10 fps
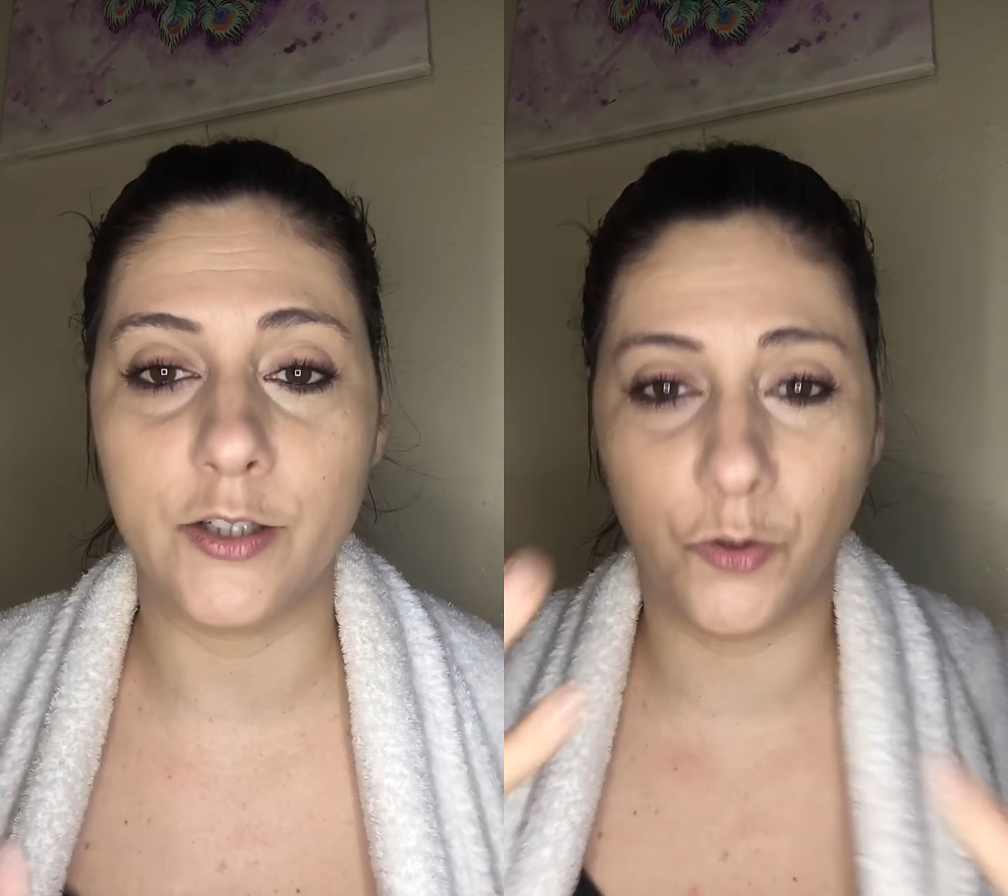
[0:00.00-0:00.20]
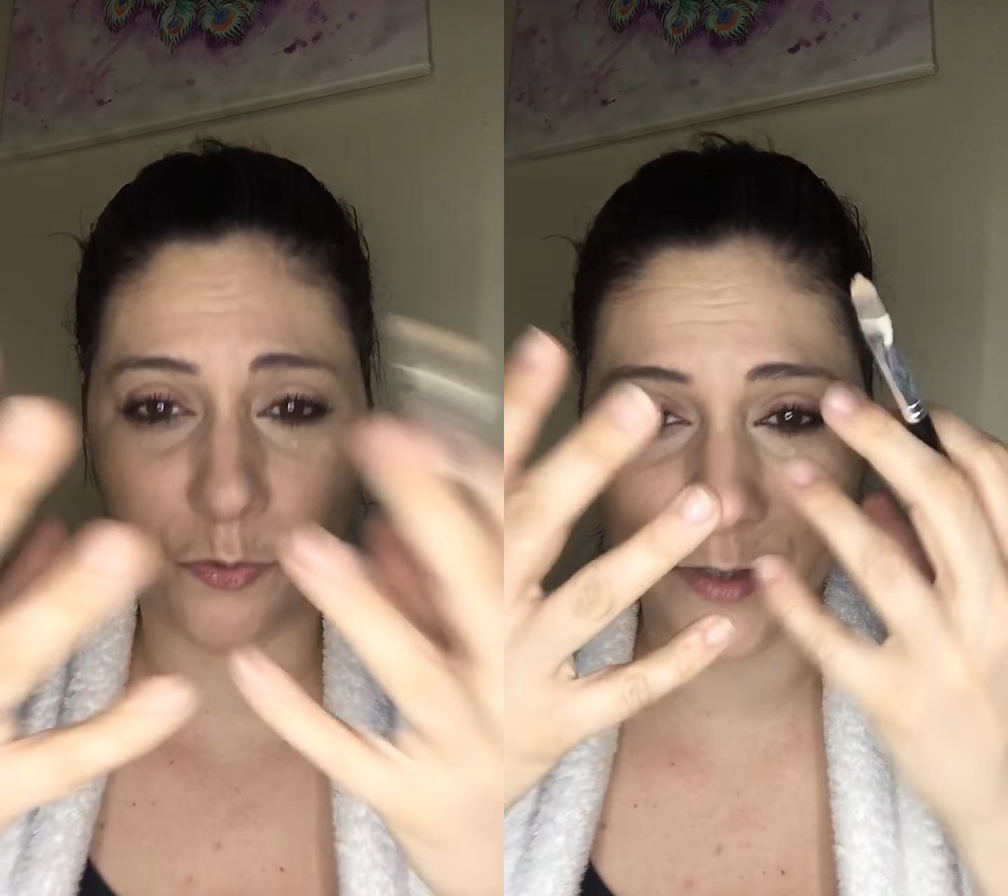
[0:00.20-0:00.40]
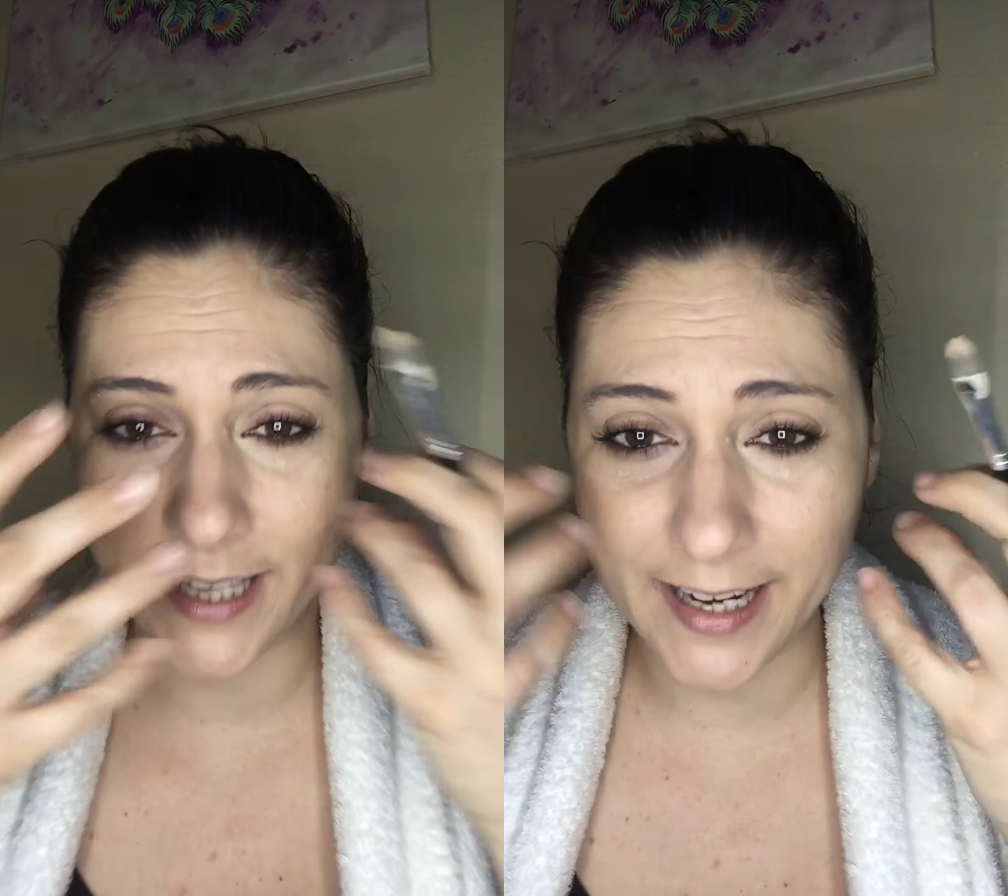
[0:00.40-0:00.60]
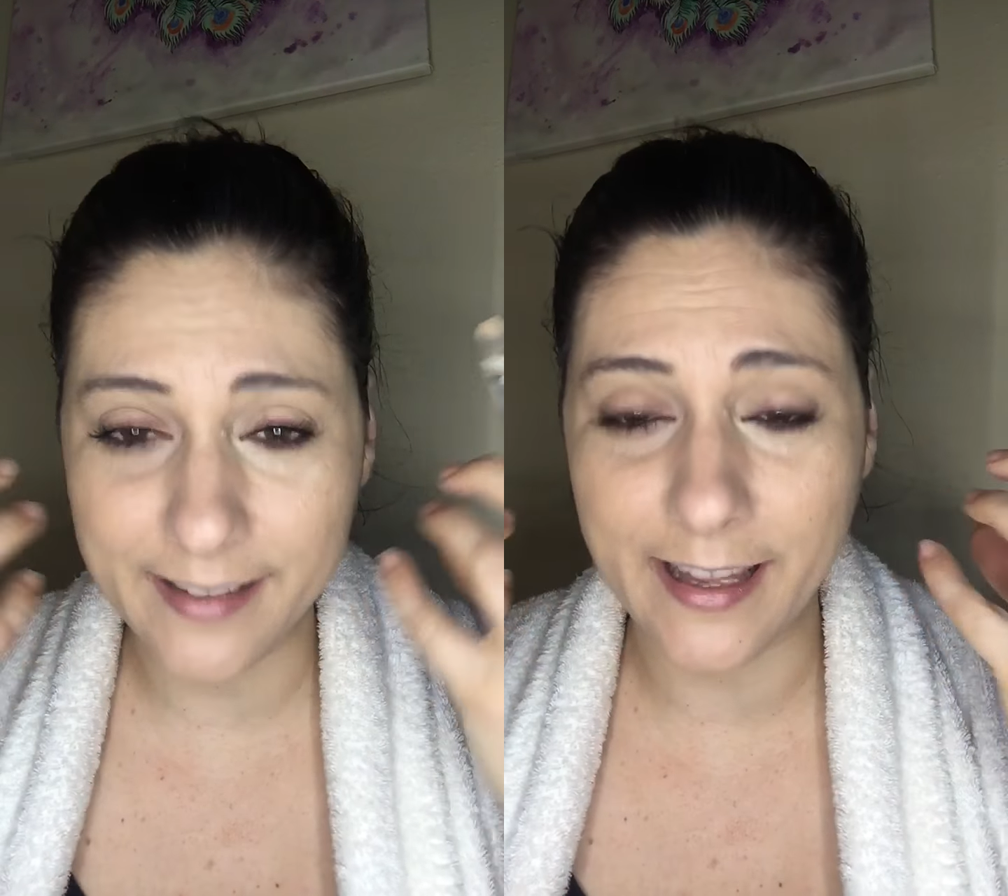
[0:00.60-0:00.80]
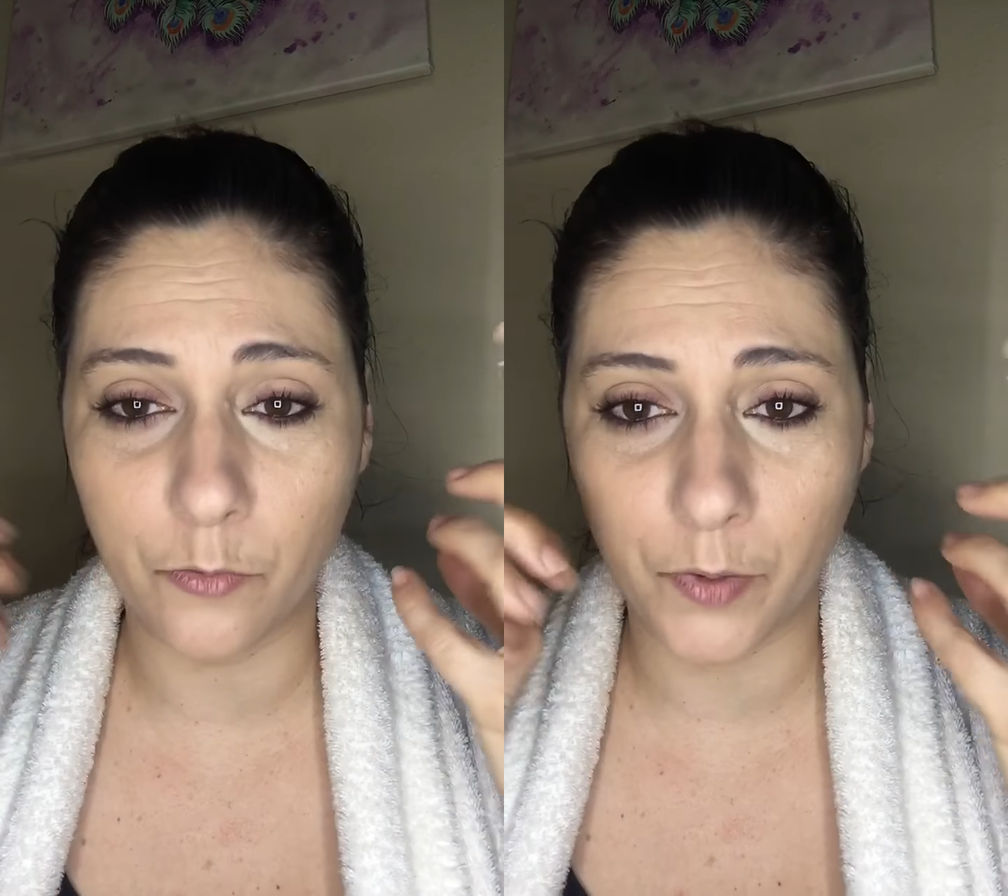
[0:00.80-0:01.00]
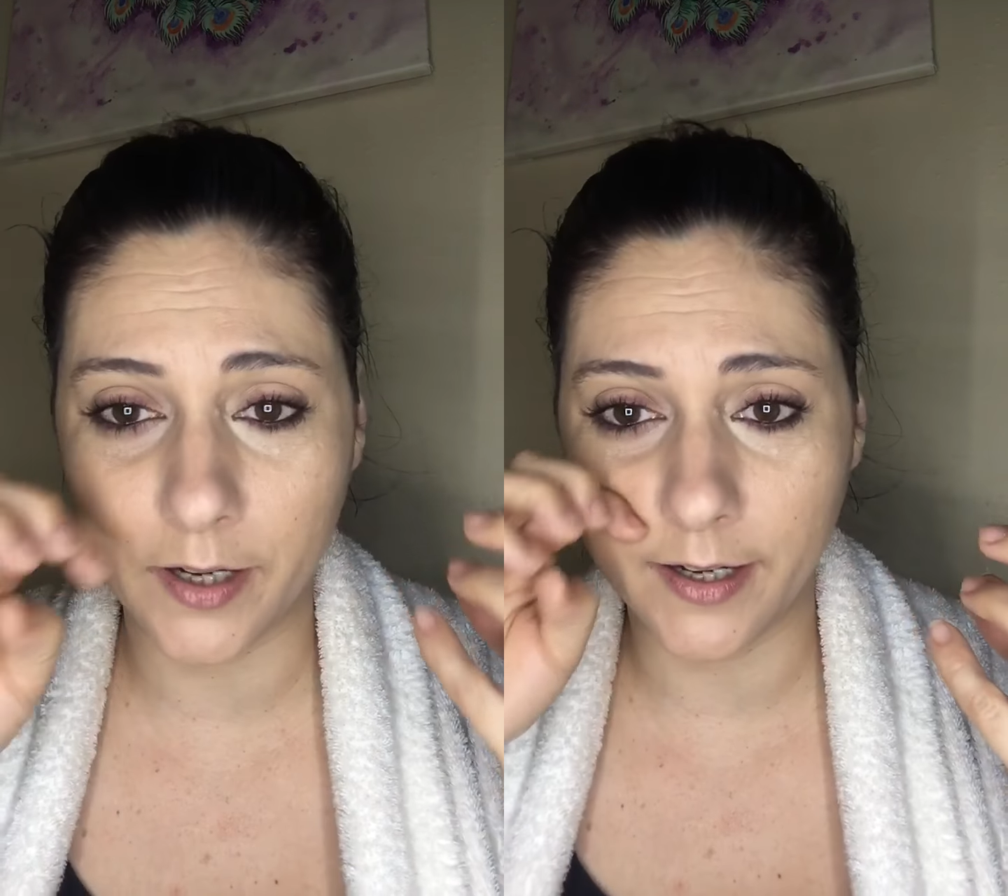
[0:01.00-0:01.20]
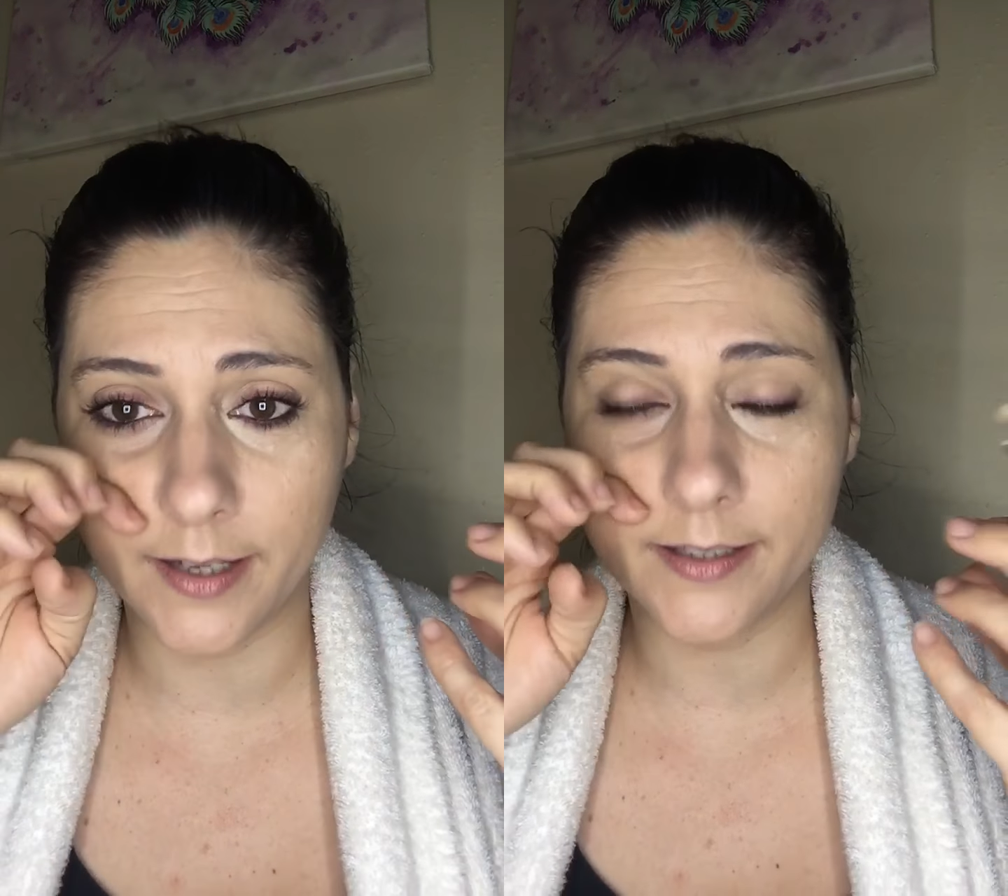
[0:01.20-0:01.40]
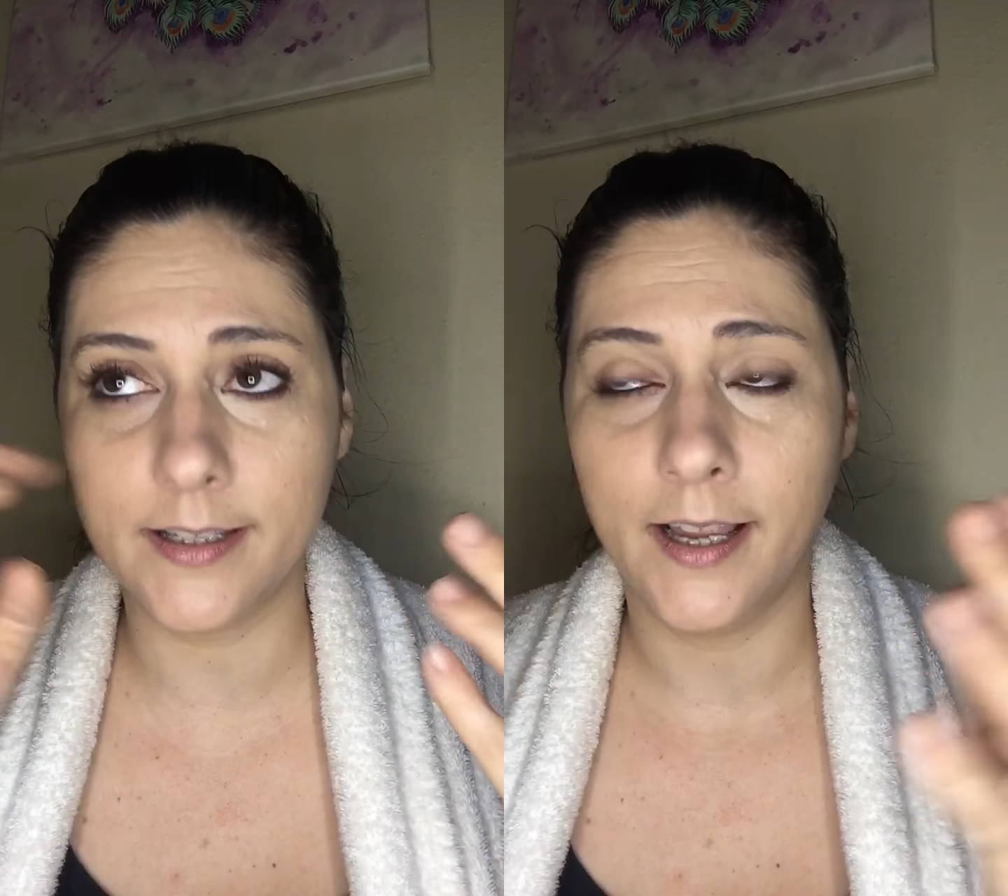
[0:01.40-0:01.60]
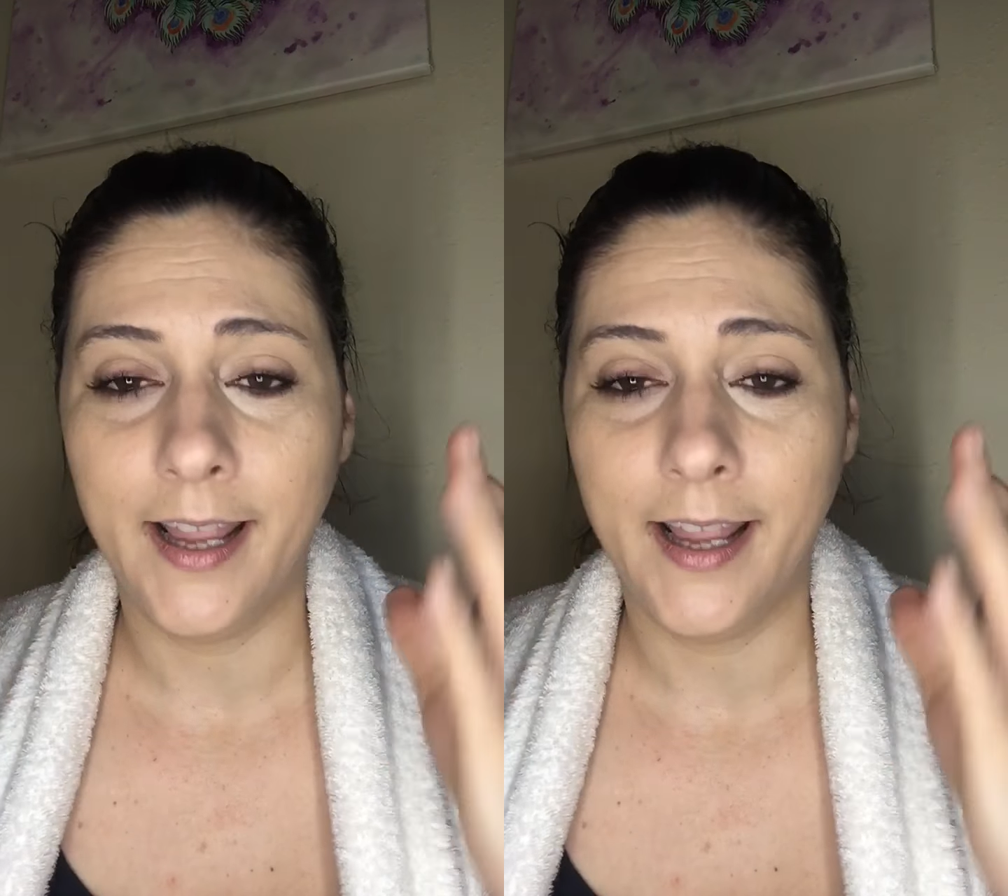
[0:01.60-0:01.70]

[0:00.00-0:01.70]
So it'll take that redness